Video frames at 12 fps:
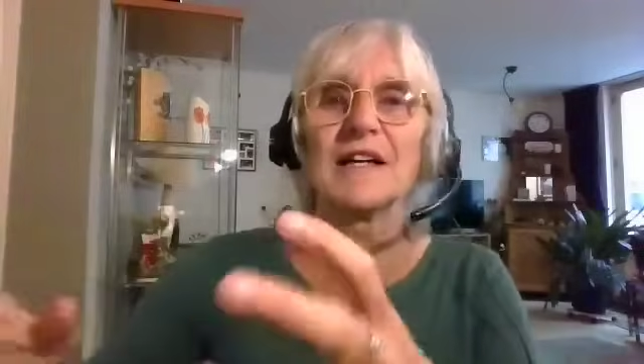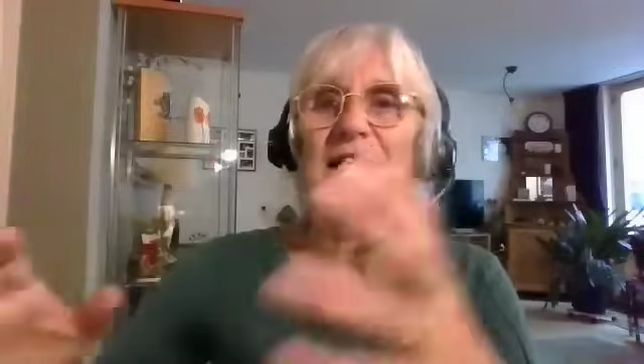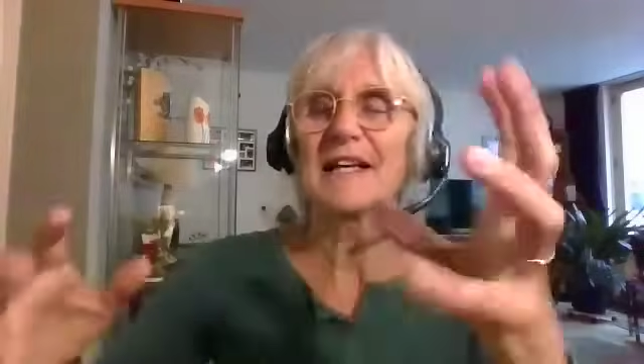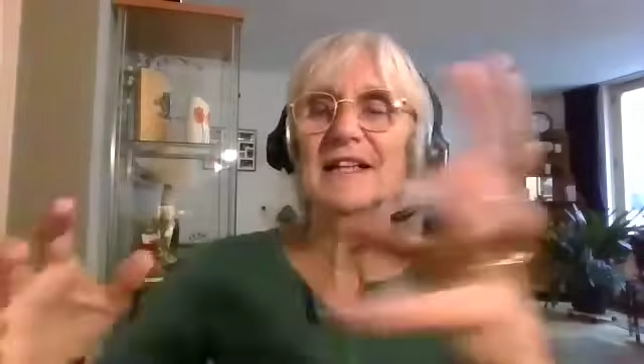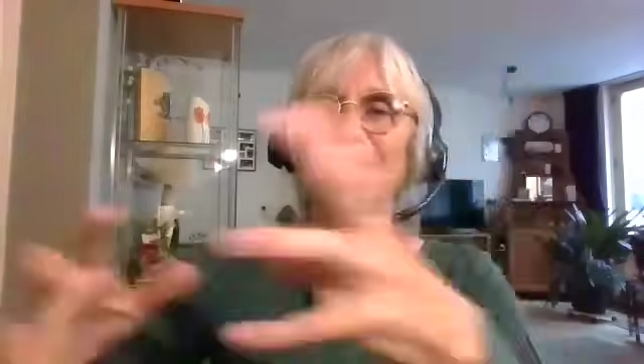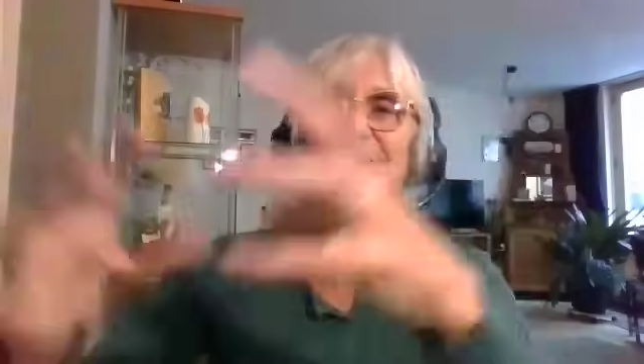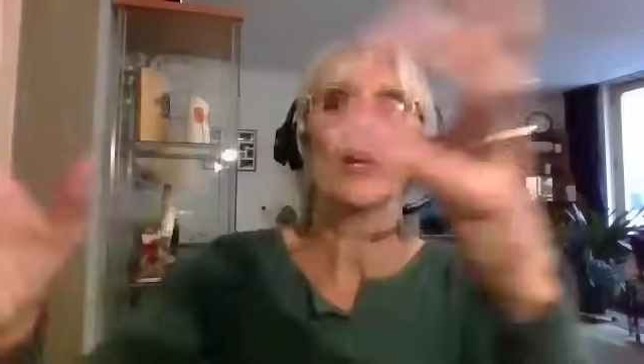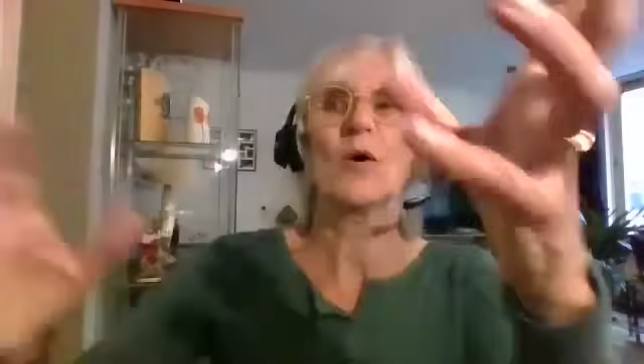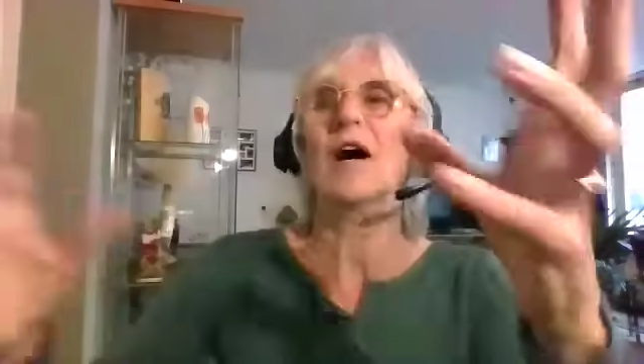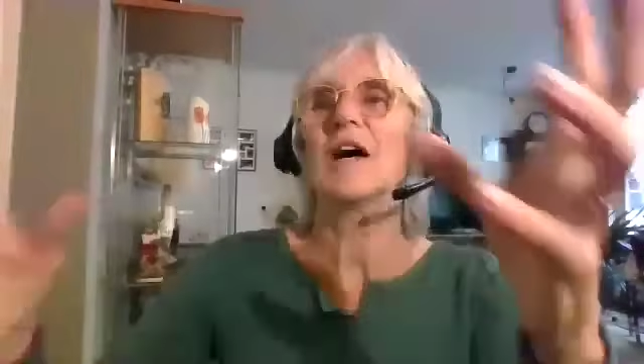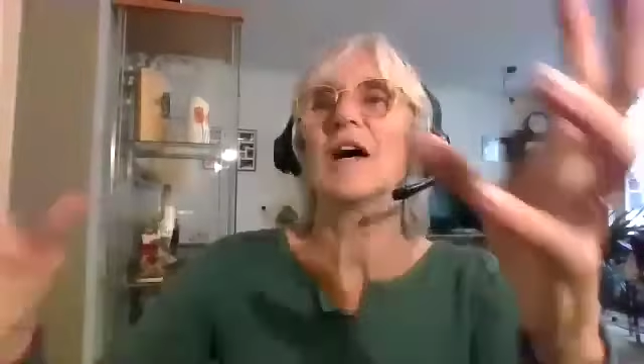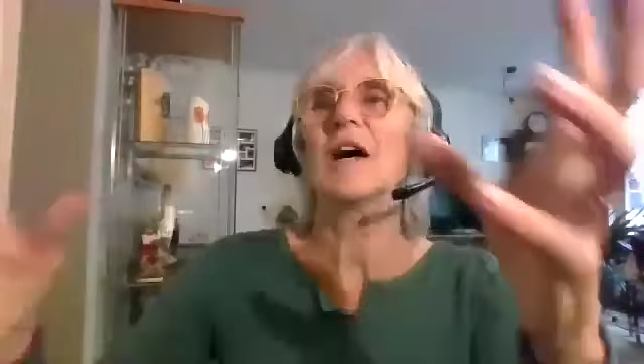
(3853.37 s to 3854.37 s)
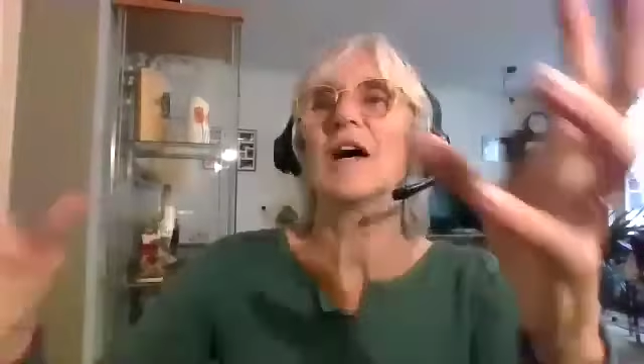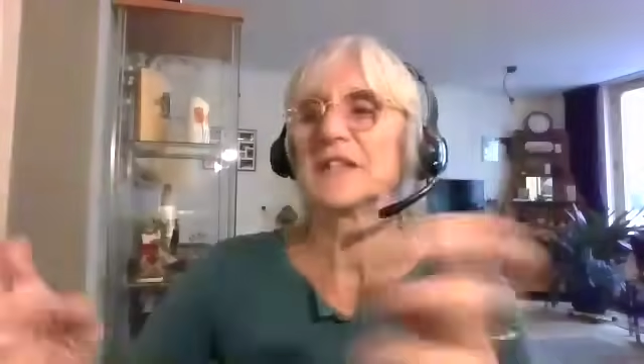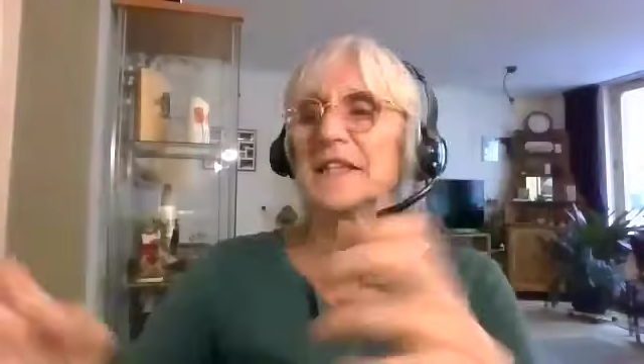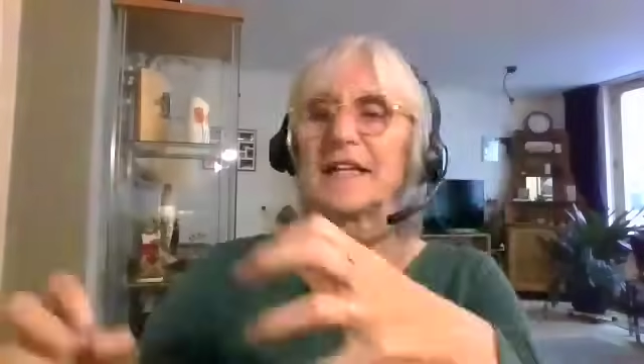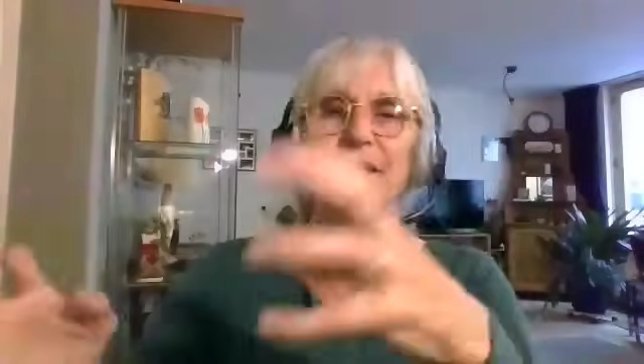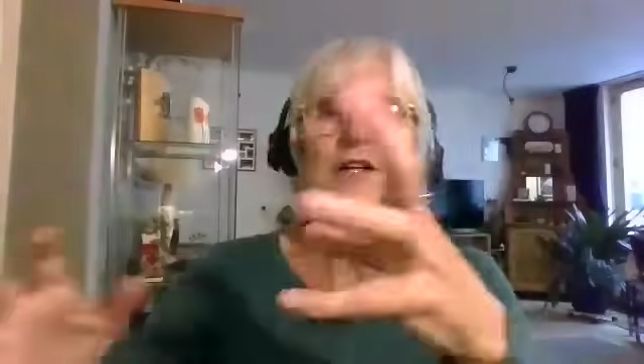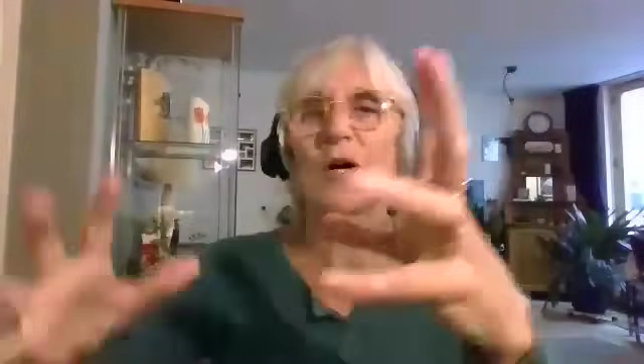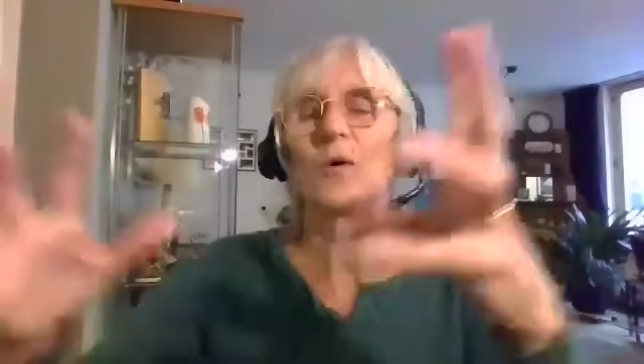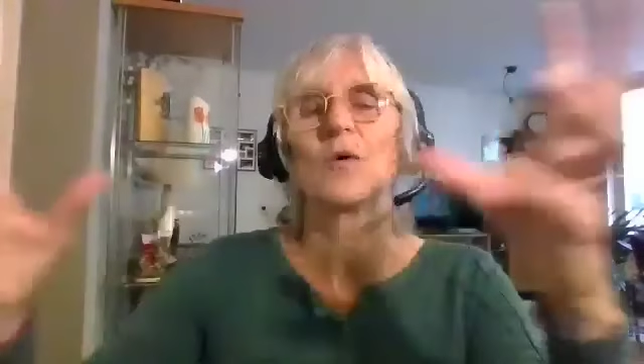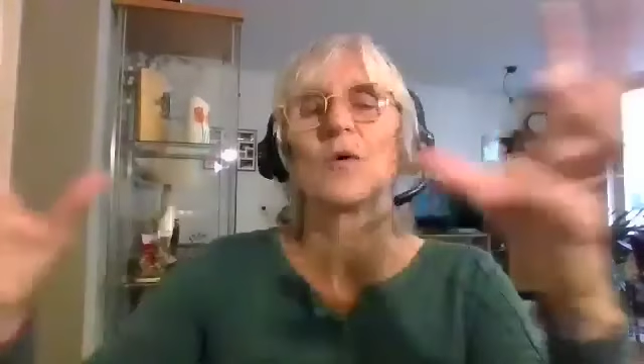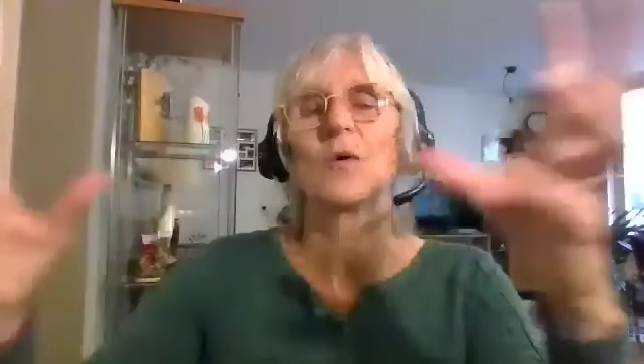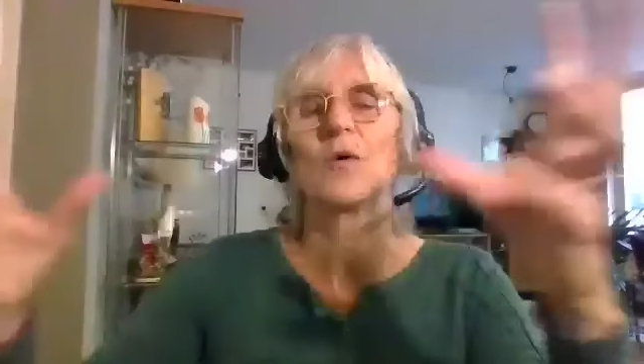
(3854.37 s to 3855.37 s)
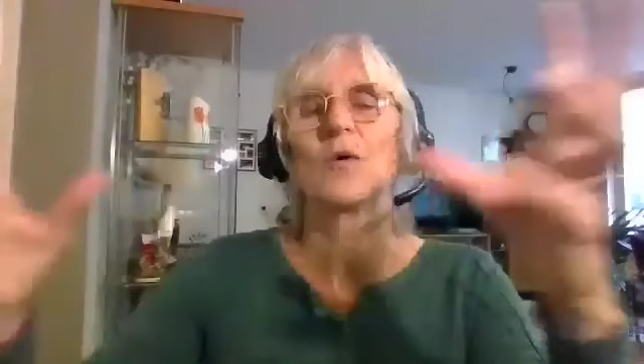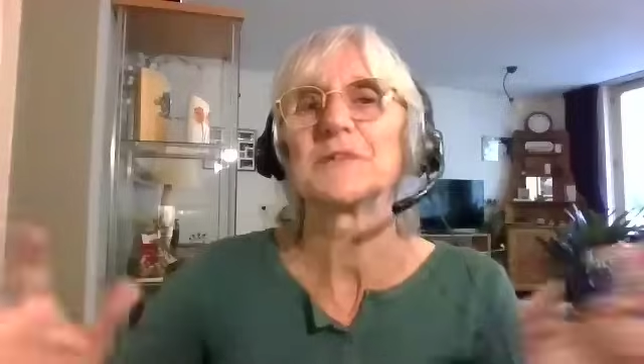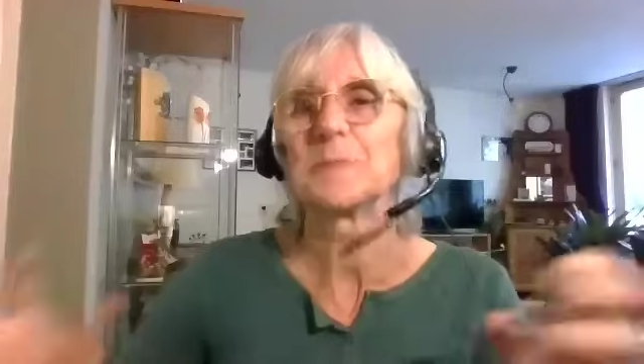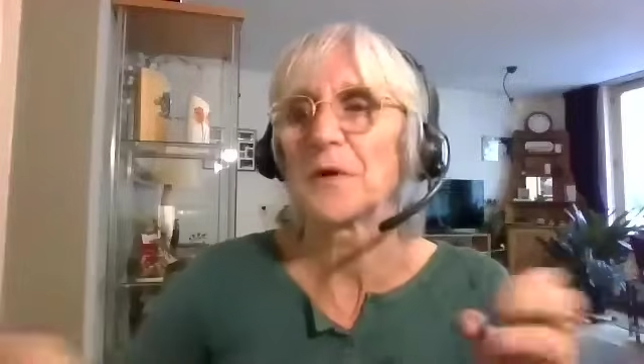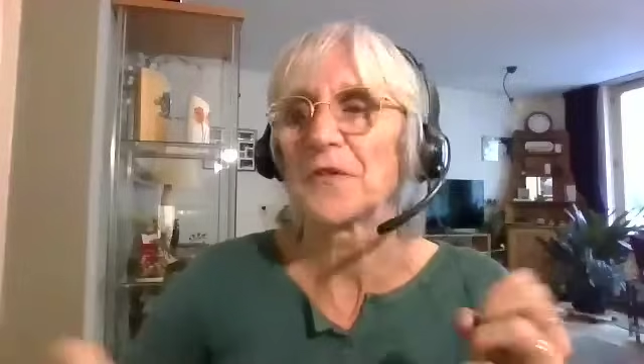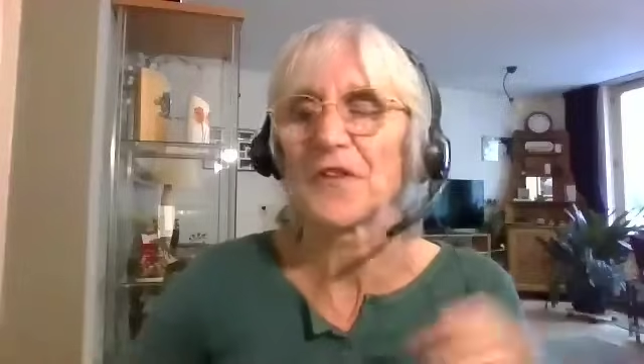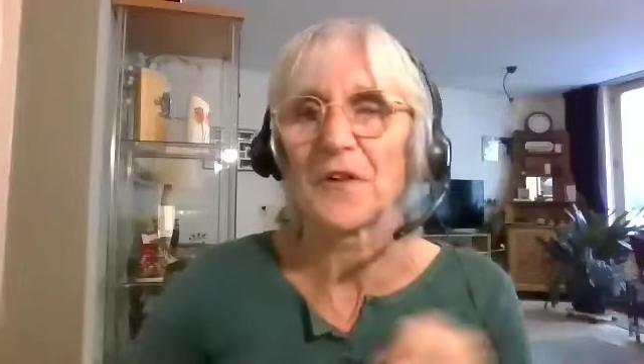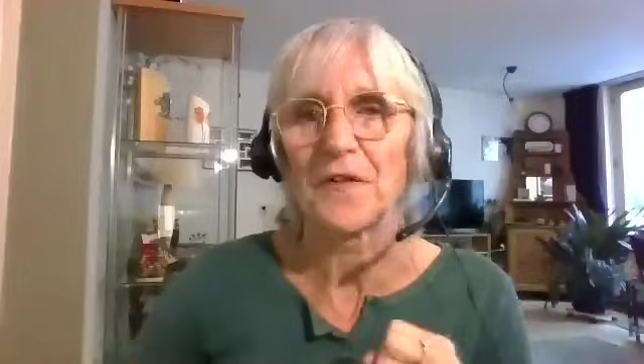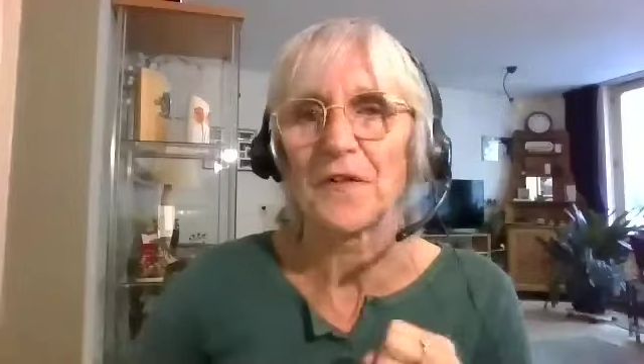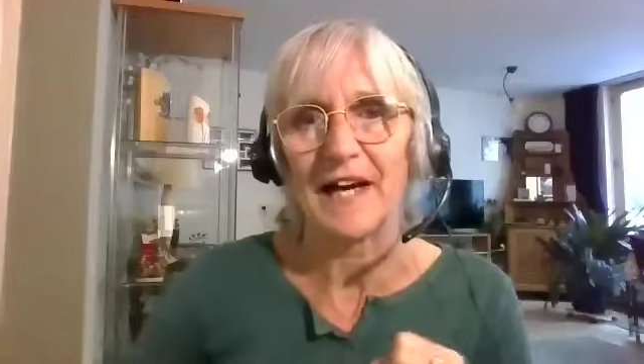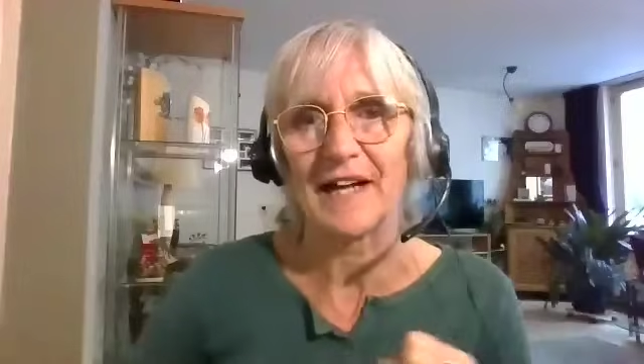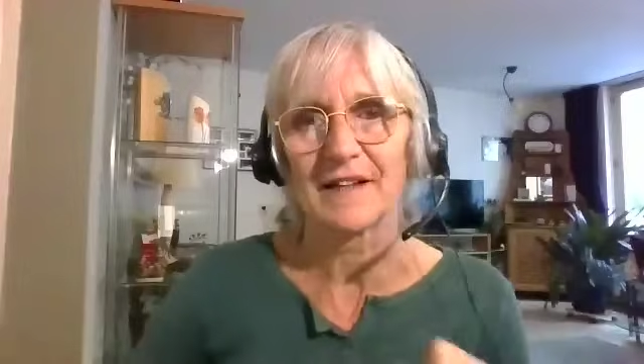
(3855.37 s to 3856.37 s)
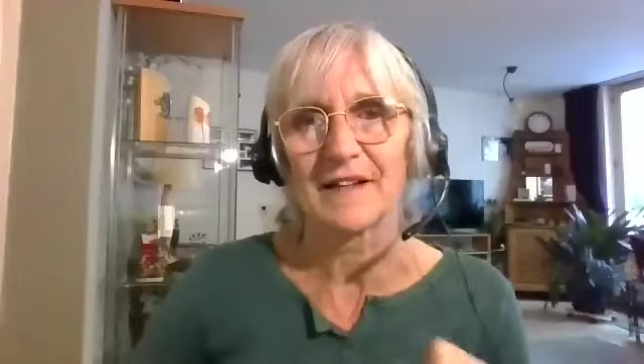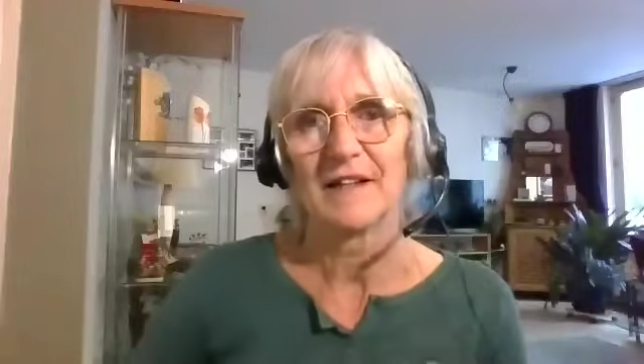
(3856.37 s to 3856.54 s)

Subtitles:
and there's no answer in that, no response on that,